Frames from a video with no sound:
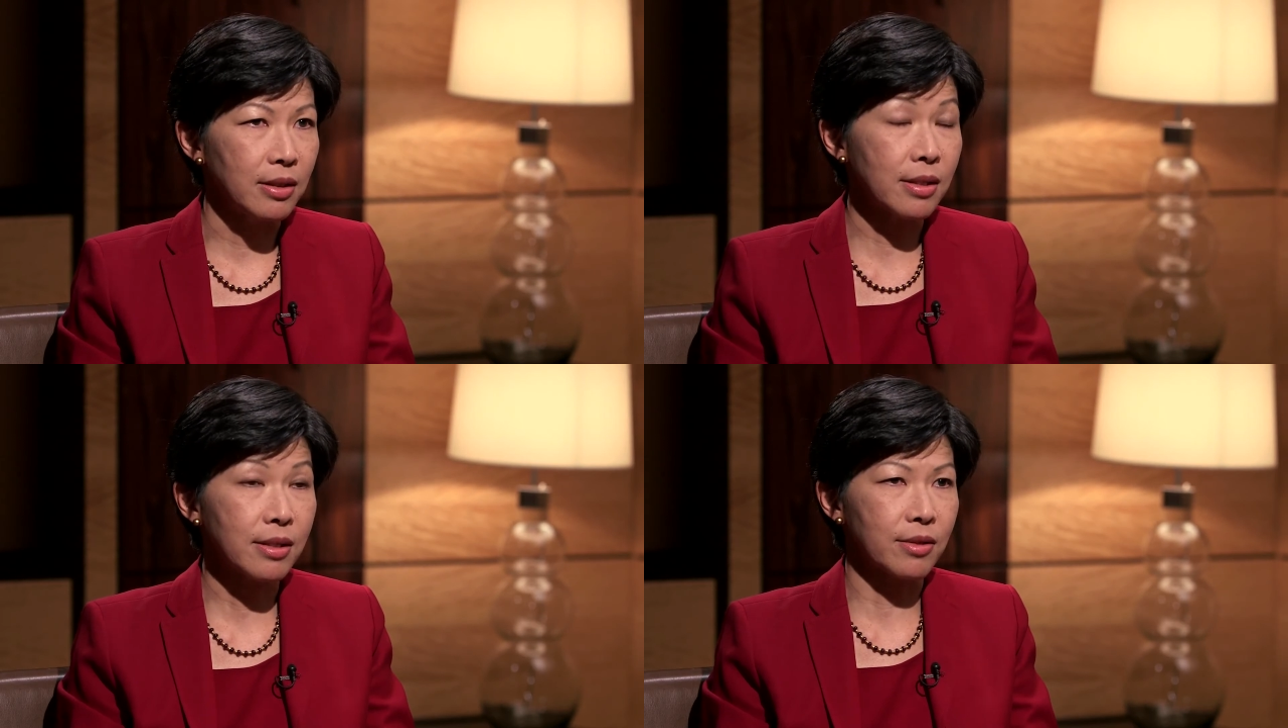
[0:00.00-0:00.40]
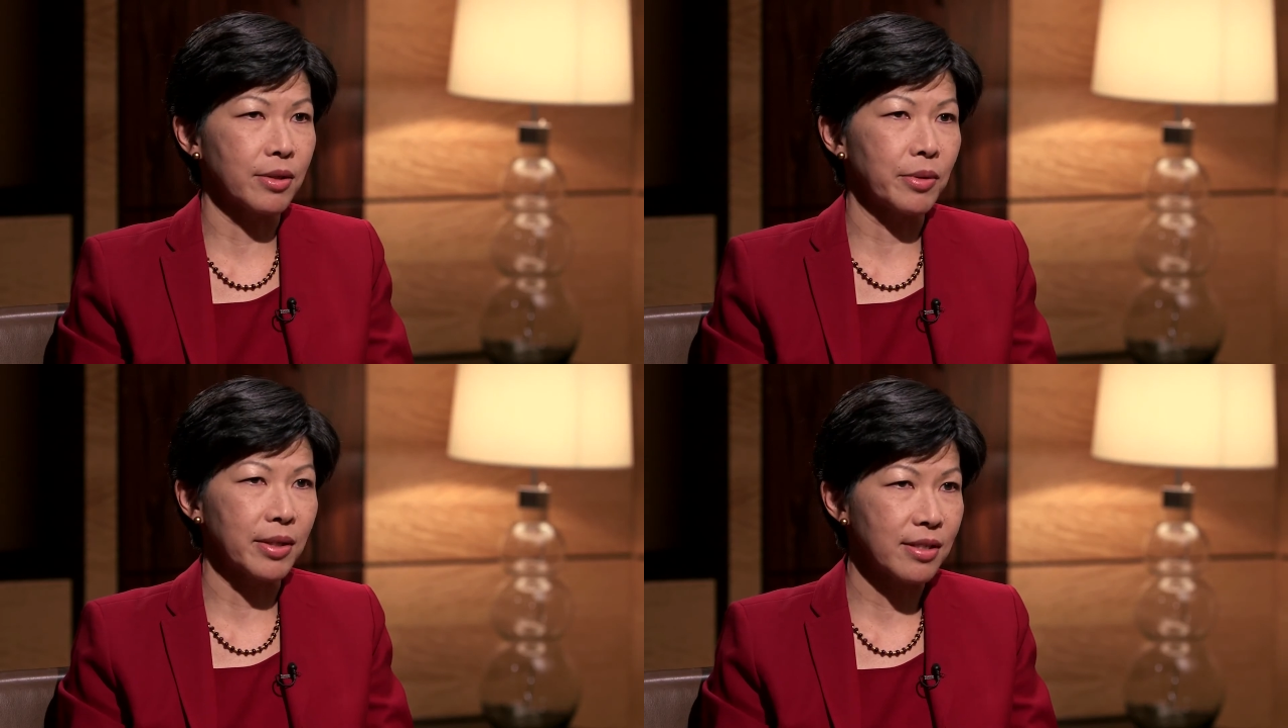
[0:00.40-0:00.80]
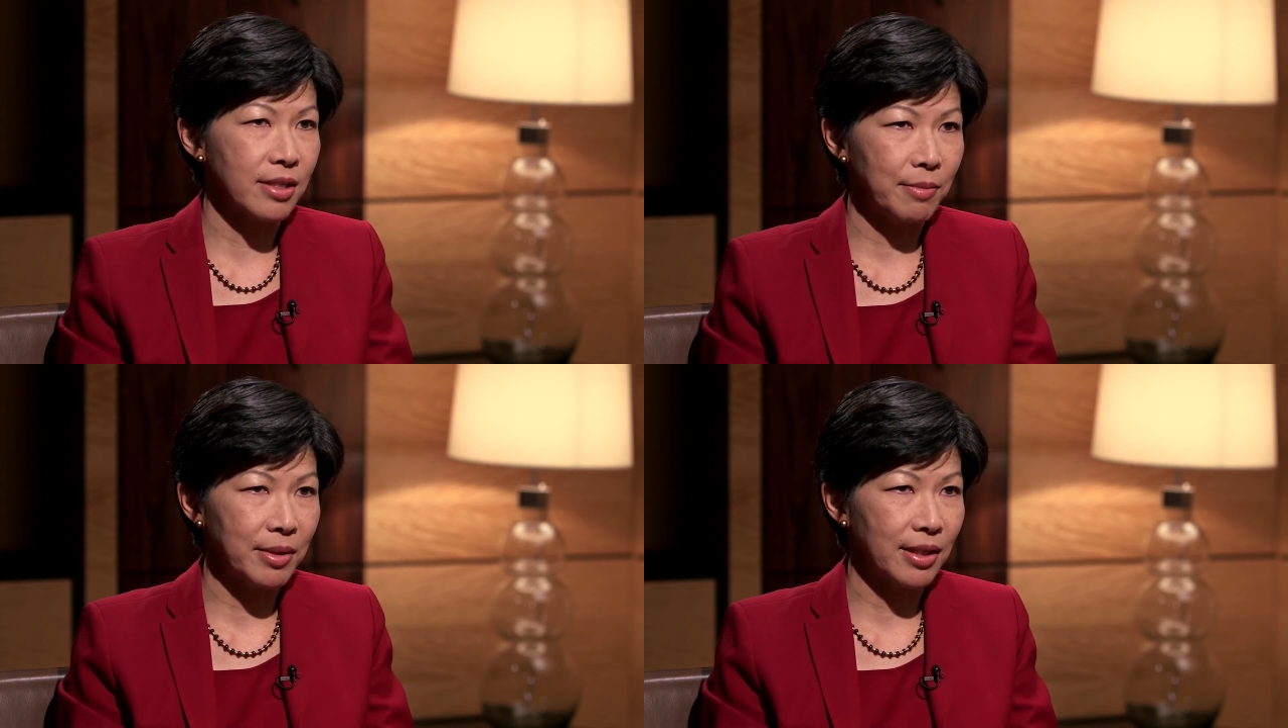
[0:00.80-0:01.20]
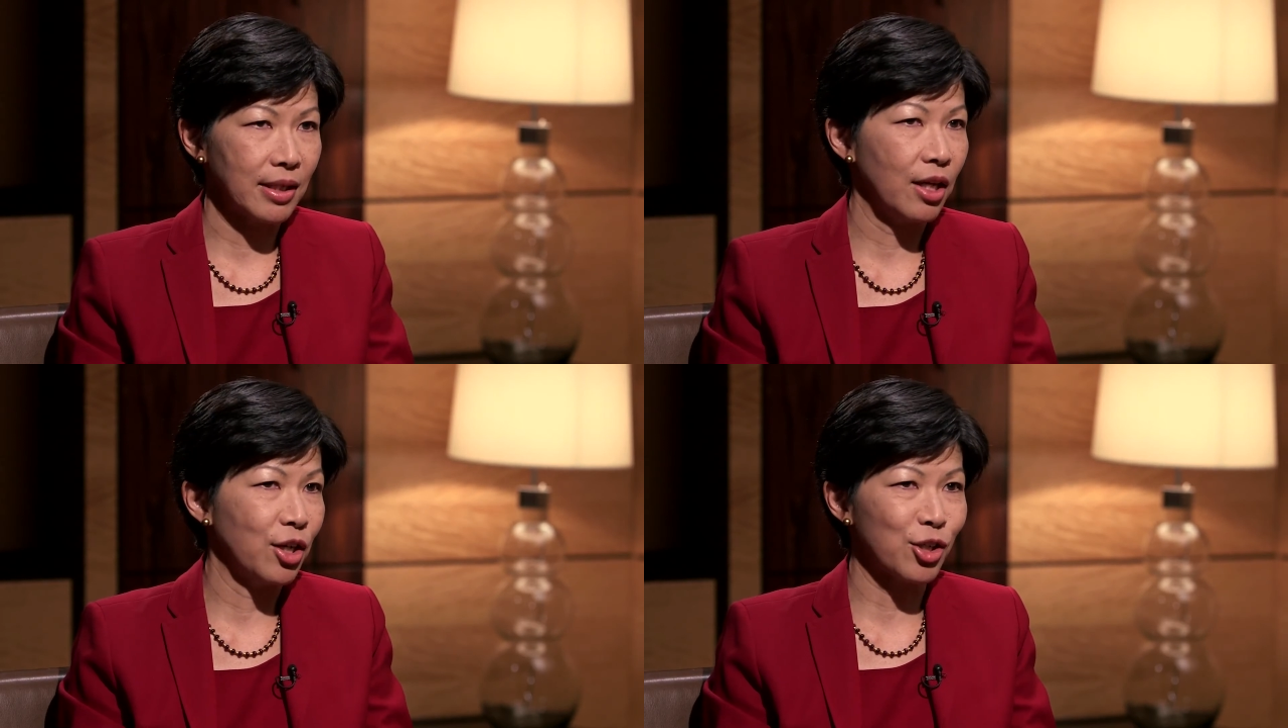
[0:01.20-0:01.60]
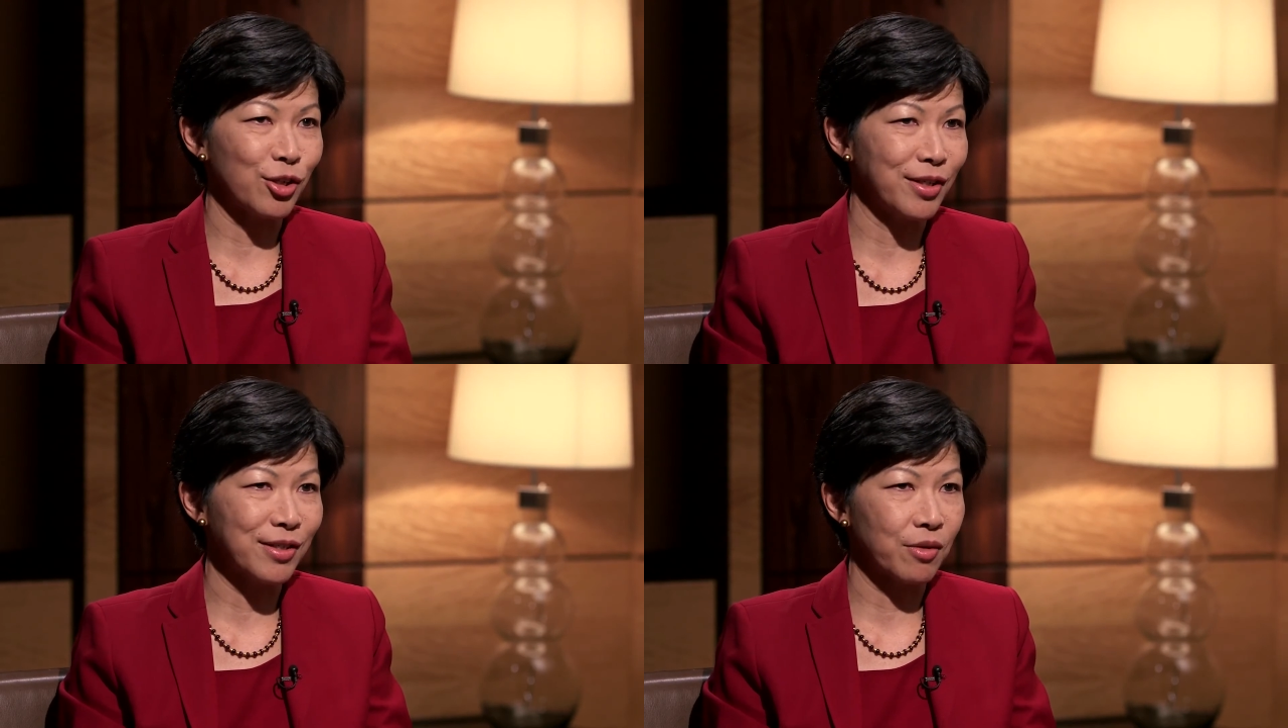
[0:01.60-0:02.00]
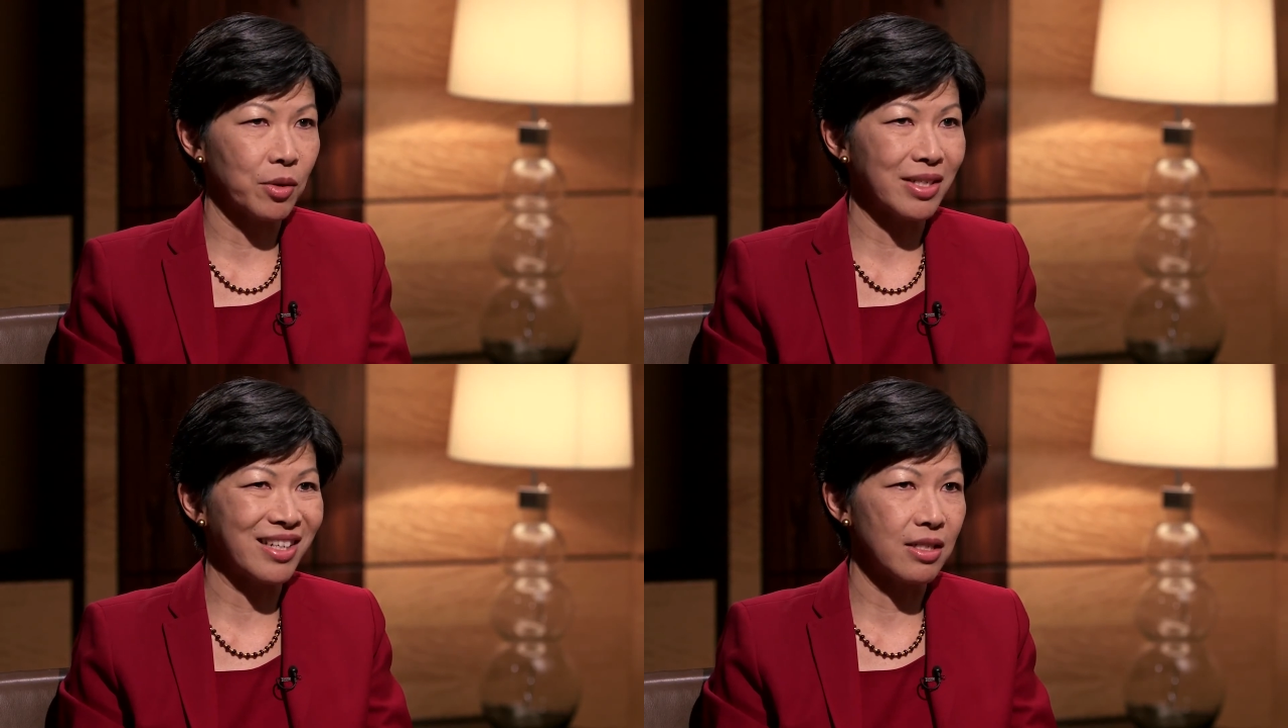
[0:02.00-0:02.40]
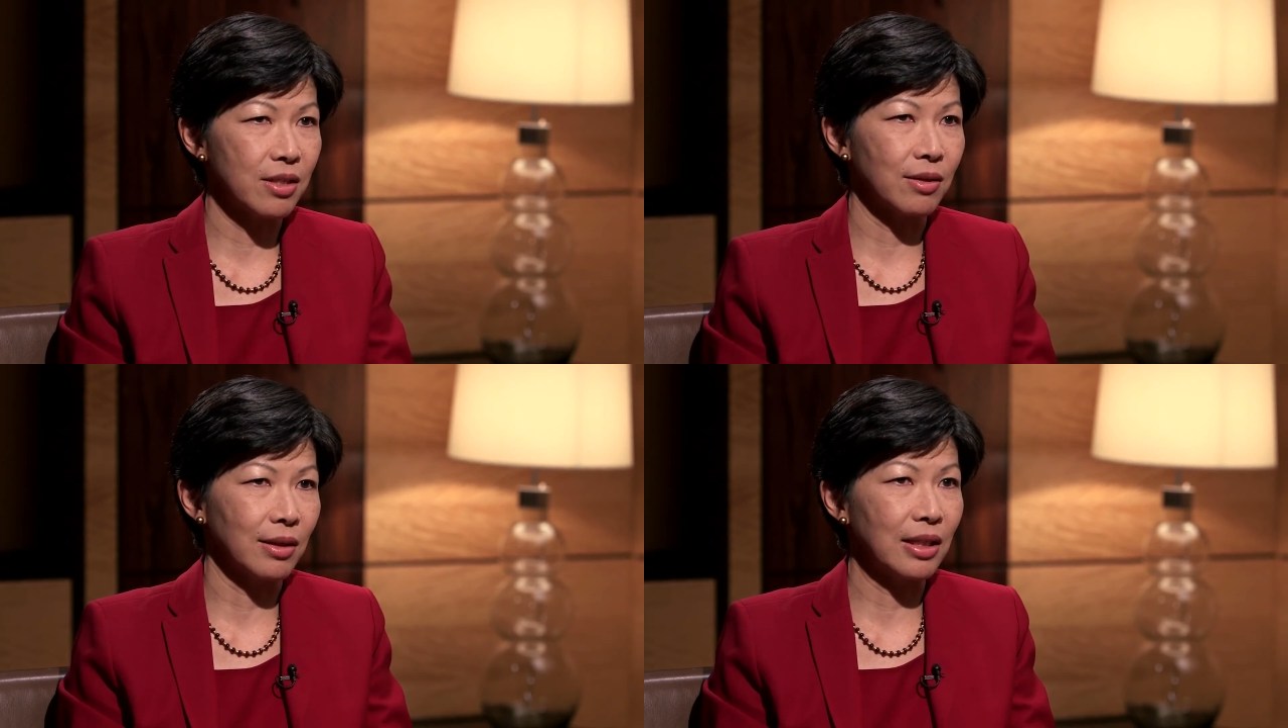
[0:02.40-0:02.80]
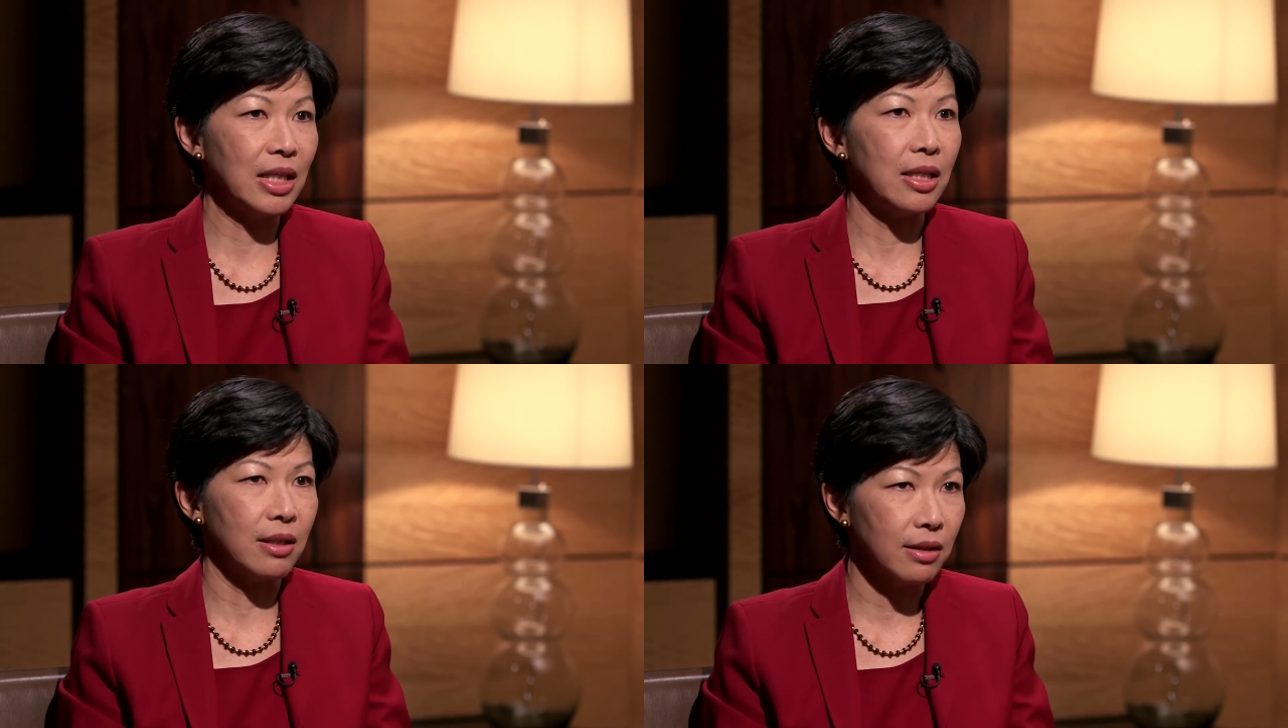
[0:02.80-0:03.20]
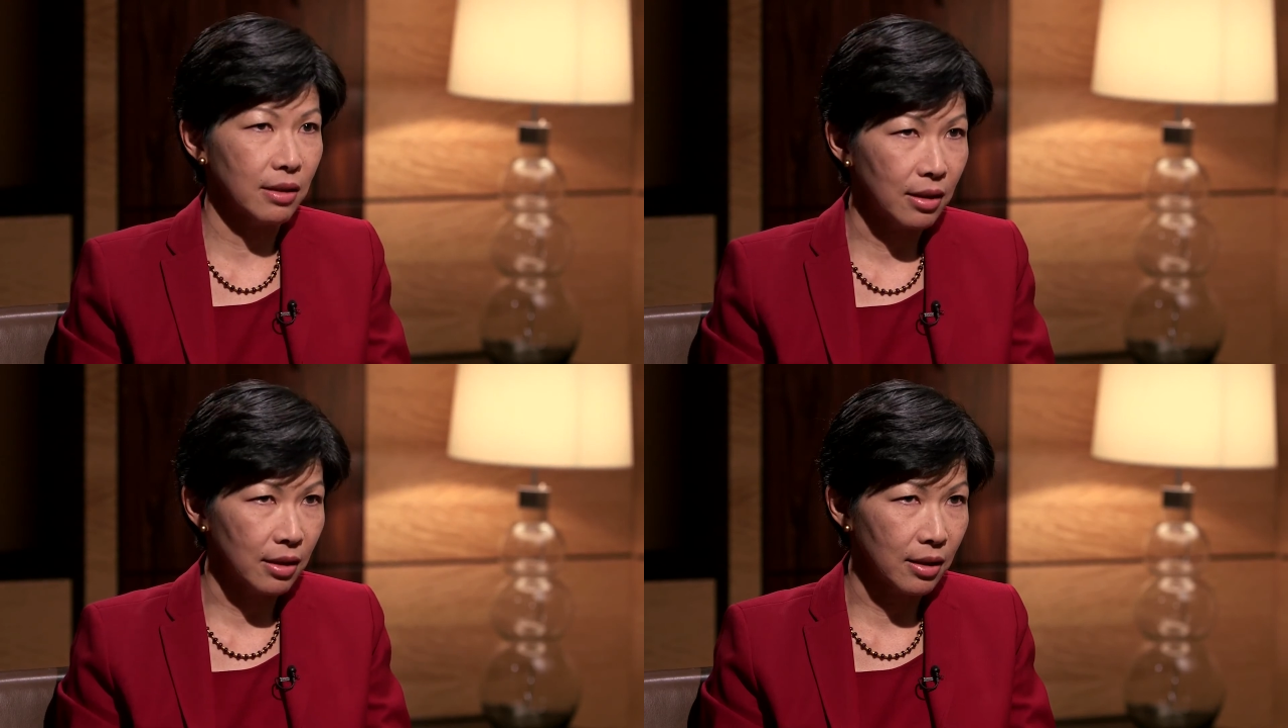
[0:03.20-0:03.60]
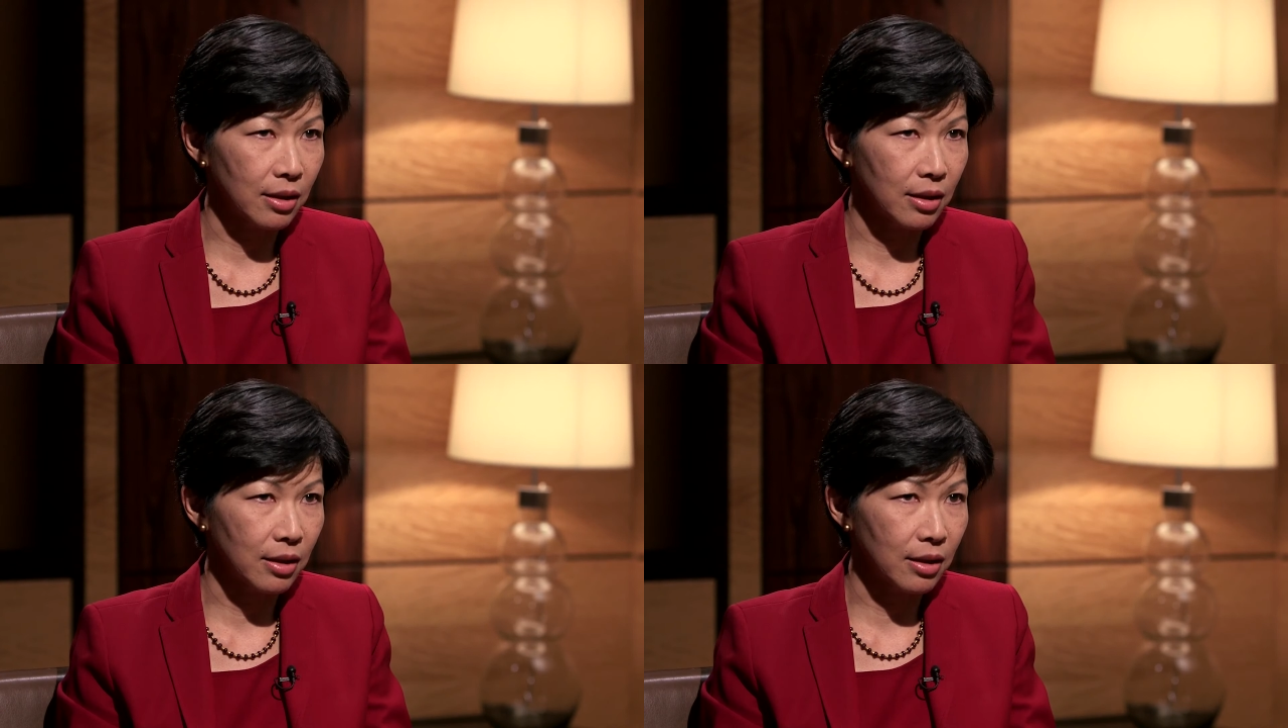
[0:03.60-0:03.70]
disagree with the statement that Asia is going to continue to lead uh,